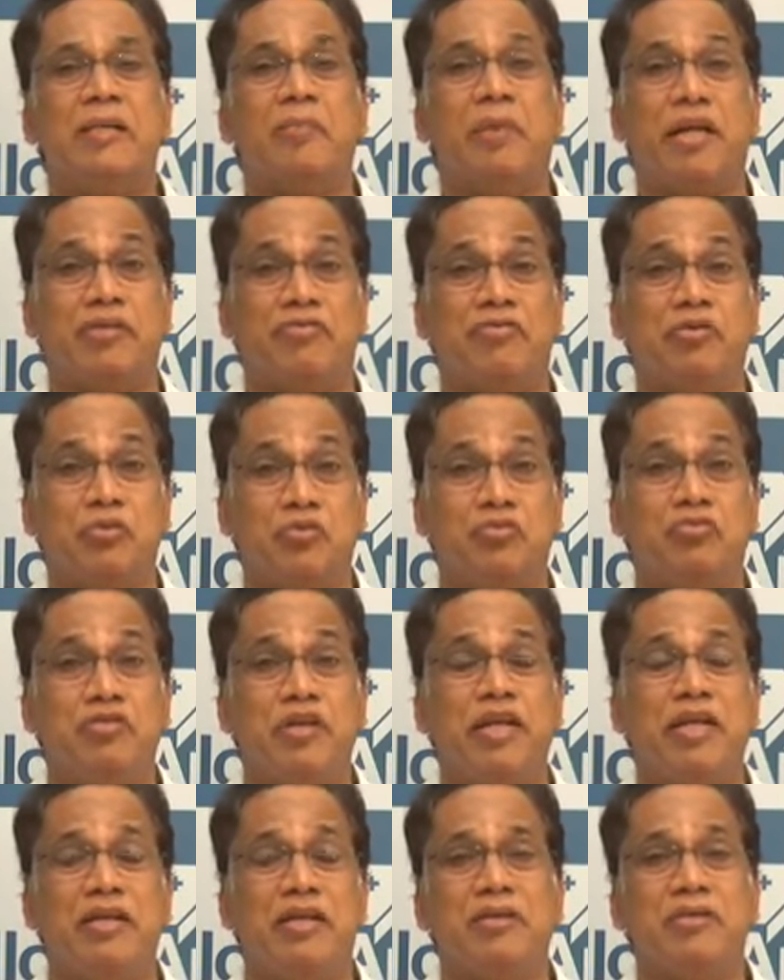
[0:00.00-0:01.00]
But if you
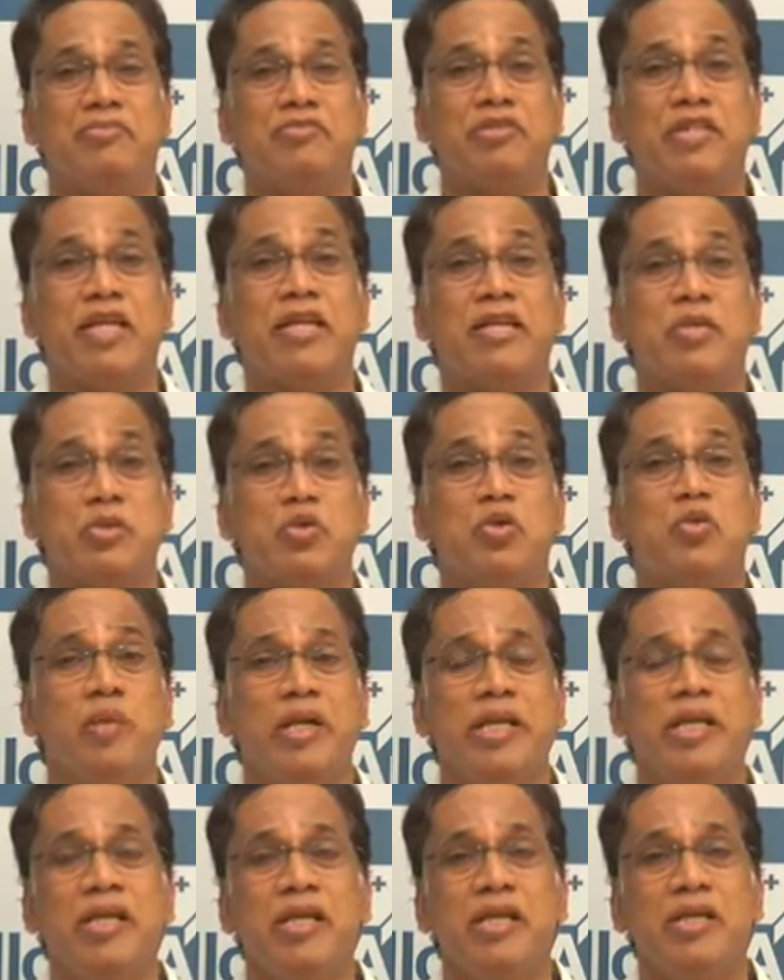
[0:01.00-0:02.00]
feel if you're taking too
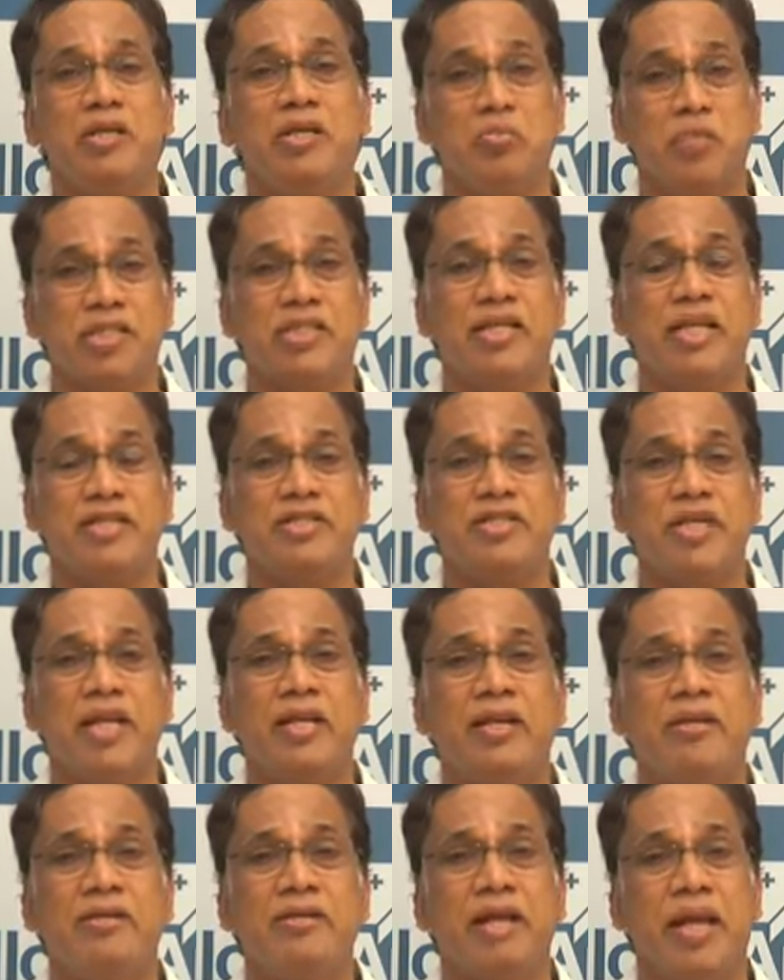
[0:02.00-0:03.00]
many, you must get
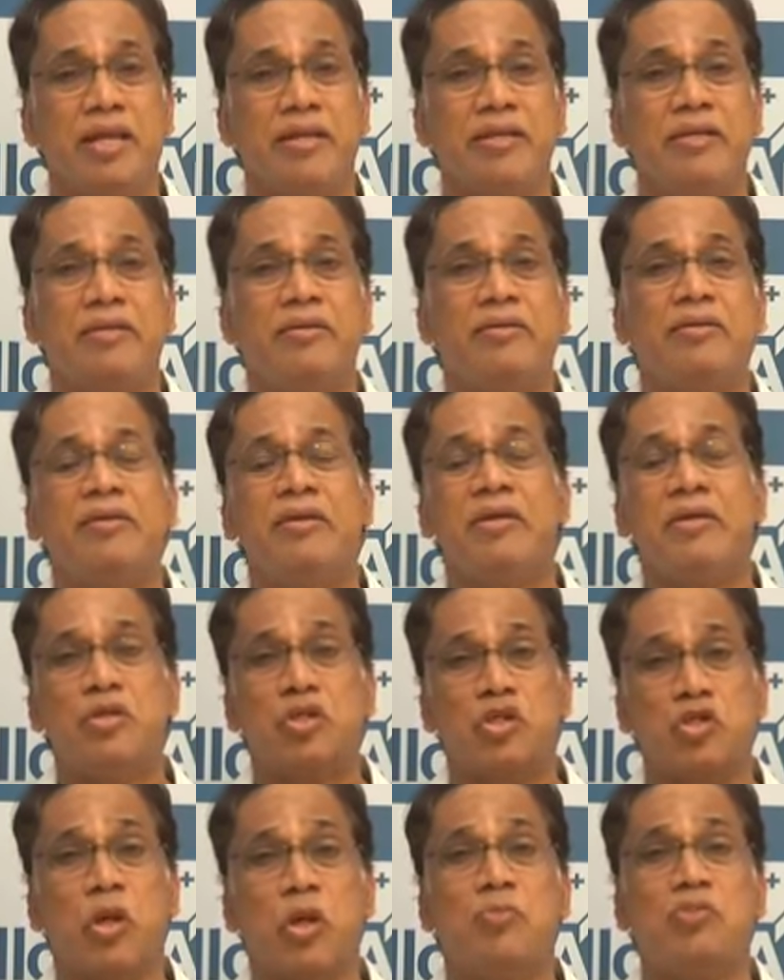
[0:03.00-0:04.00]
checked and
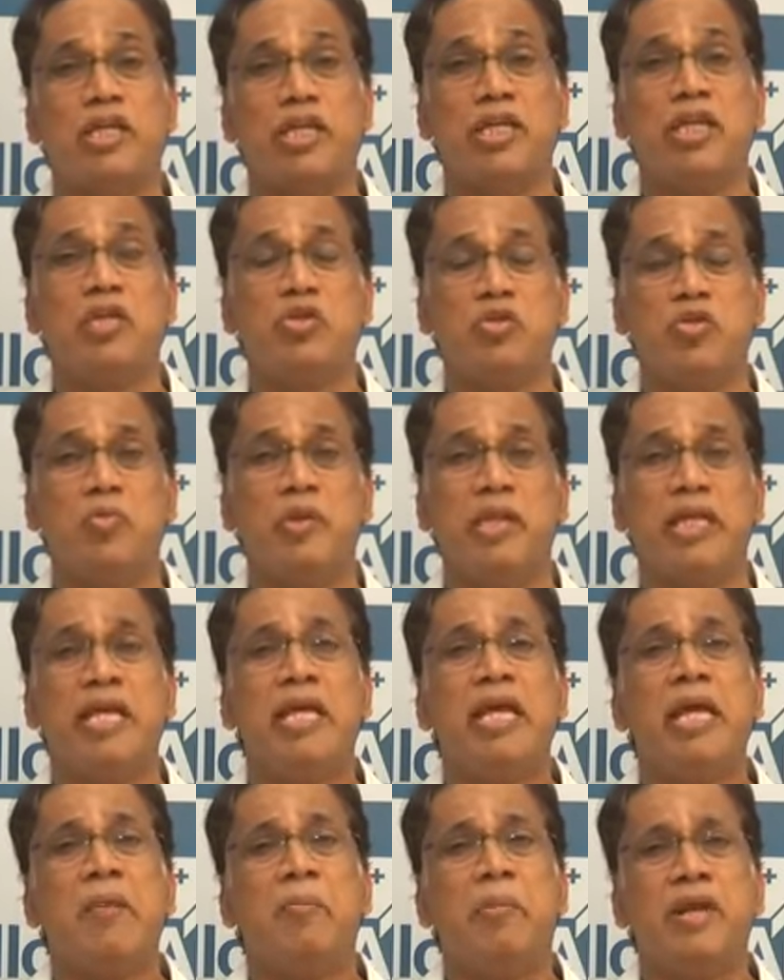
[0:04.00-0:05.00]
stop taking too many.
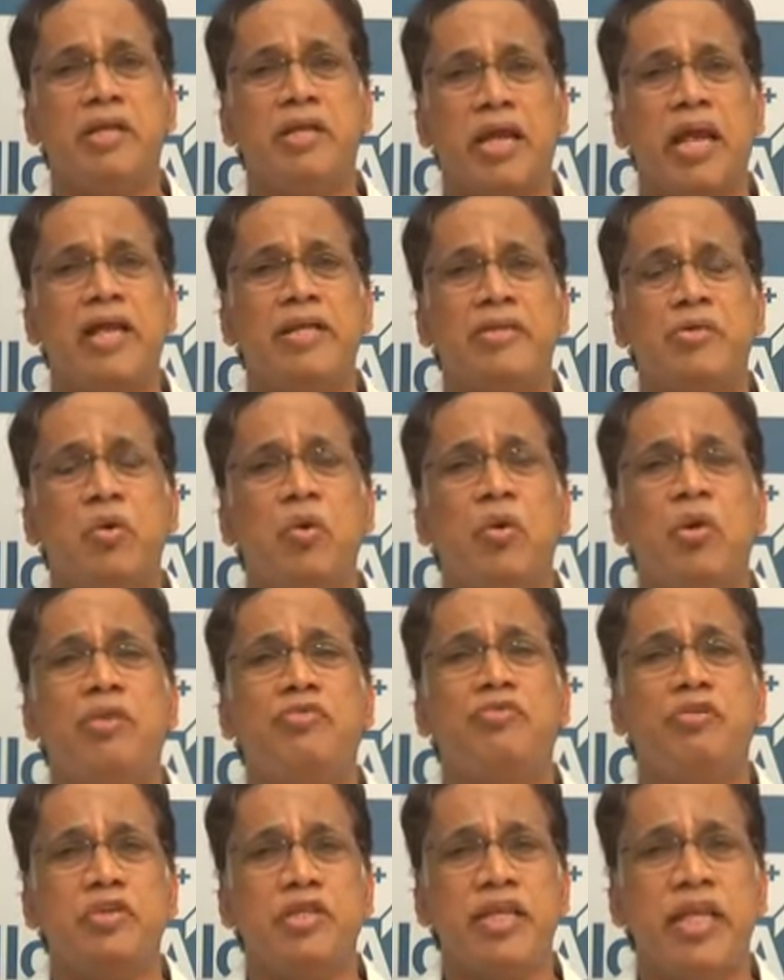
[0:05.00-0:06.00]
But as a whole,
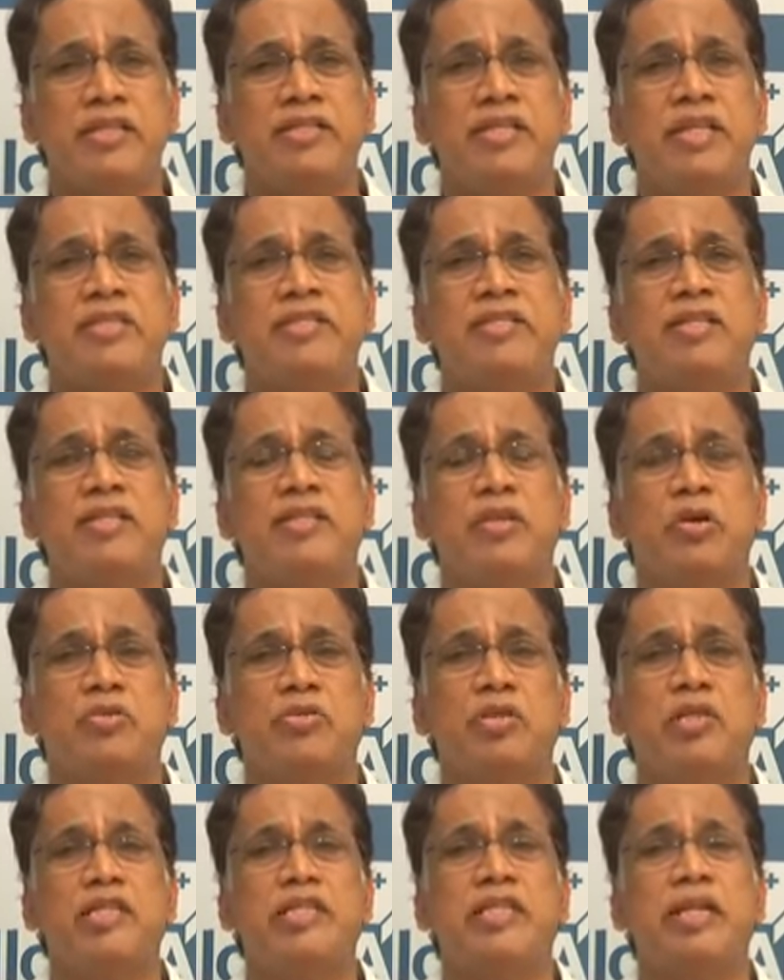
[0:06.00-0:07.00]
if you take
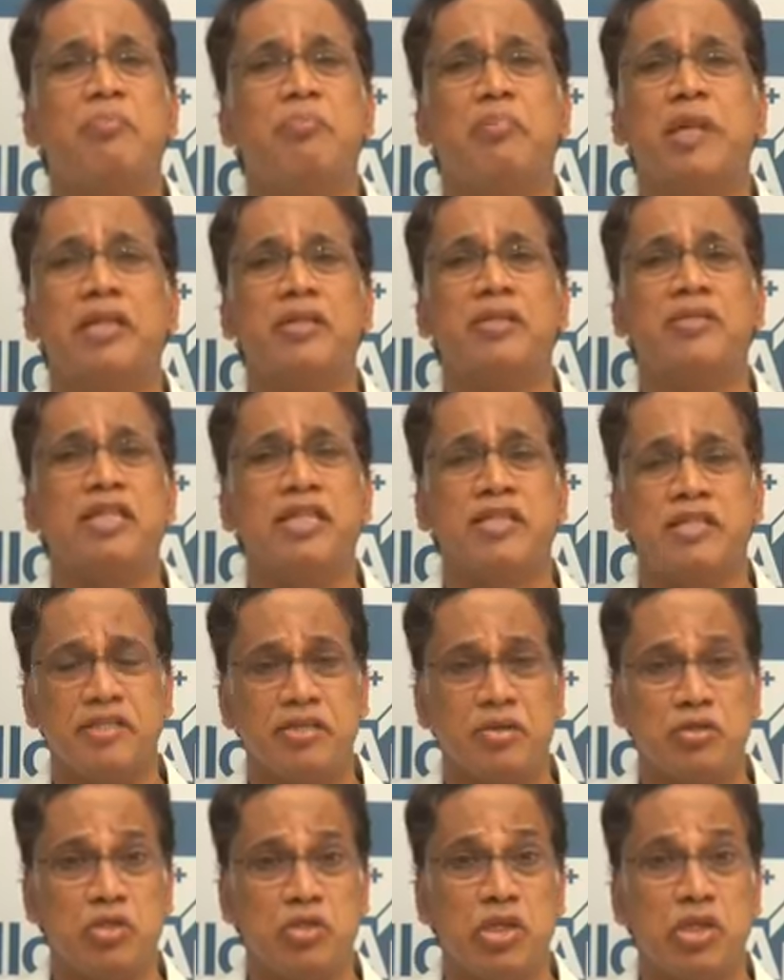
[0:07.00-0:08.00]
60,000 in a month,
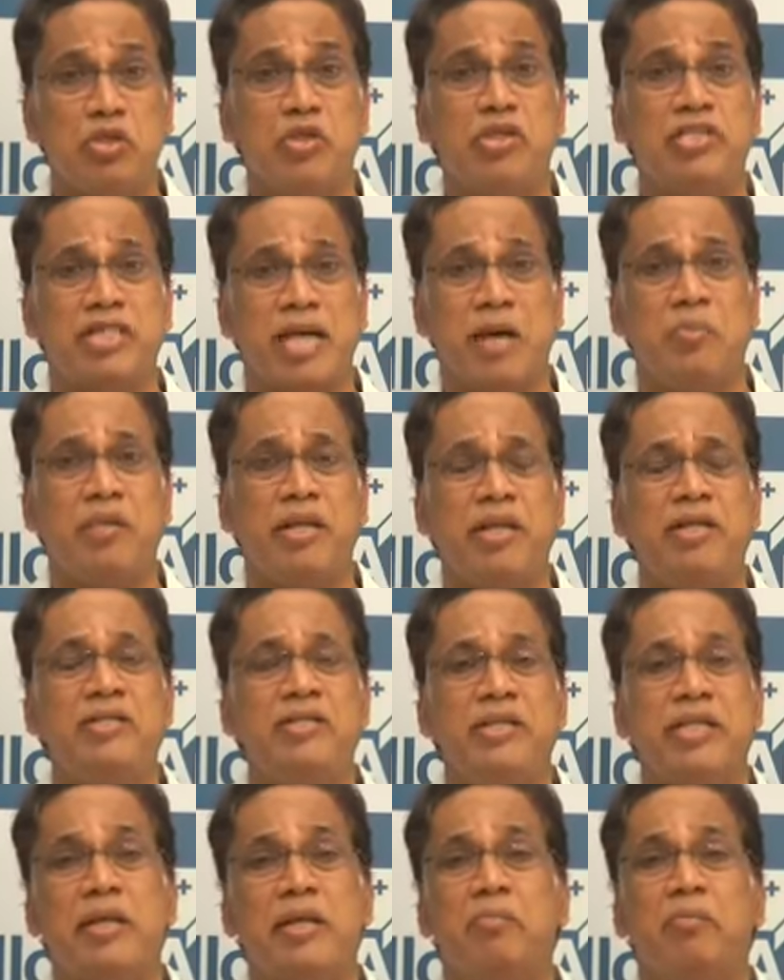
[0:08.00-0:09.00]
60,000 unit
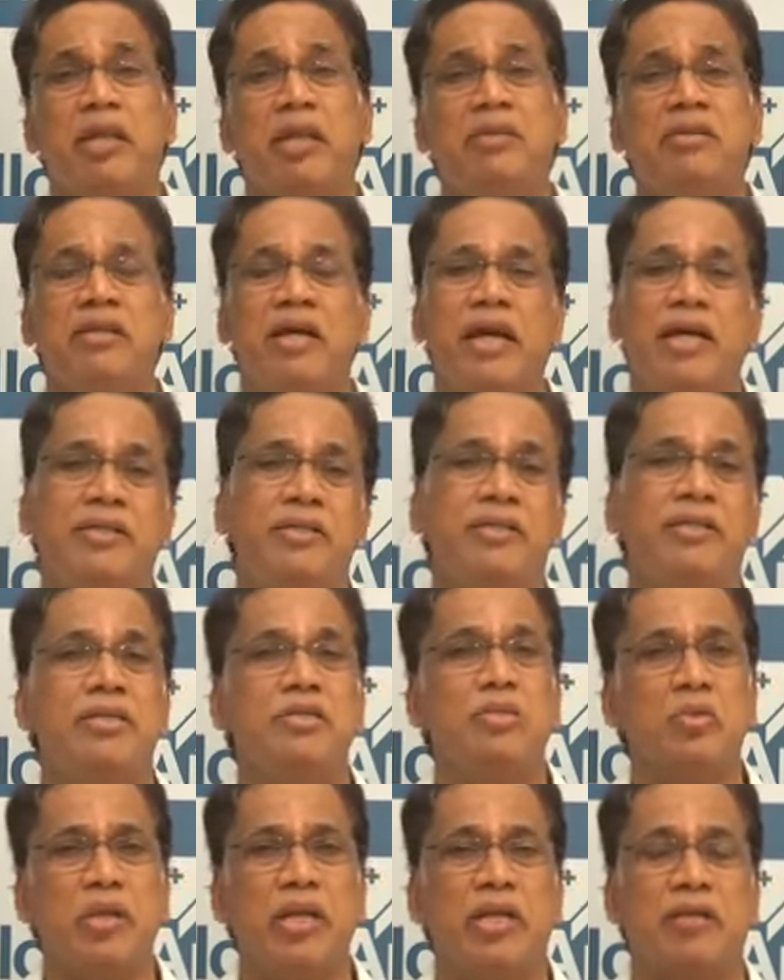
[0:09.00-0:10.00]
tablet in a month, I think
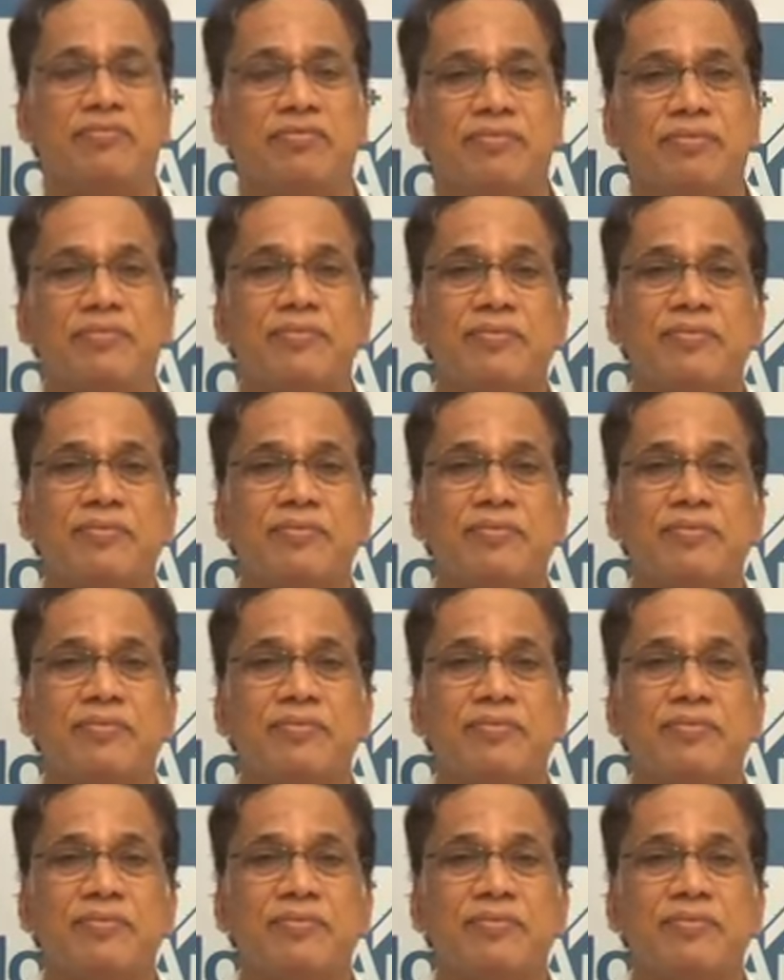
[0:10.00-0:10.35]
that's good enough.